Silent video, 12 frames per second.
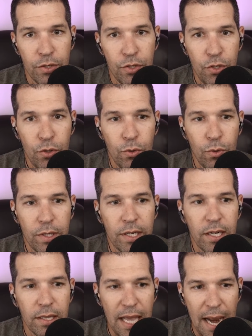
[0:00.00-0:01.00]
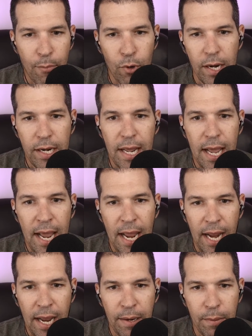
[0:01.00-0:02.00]
to collaborate
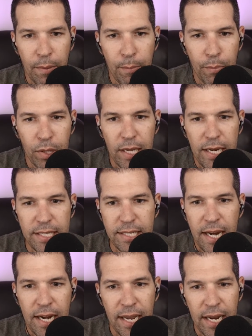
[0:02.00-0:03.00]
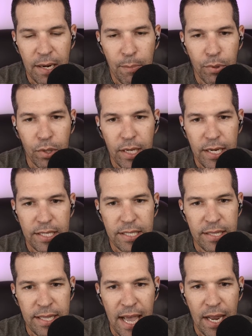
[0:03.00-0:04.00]
and place data in a place
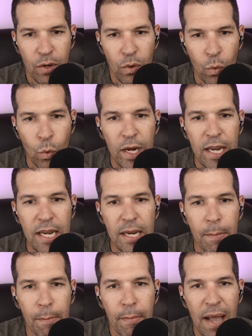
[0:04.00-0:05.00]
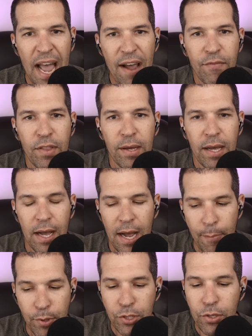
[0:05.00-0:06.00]
that we have the
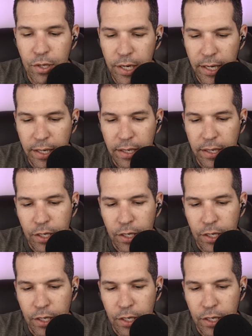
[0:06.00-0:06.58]
opportunity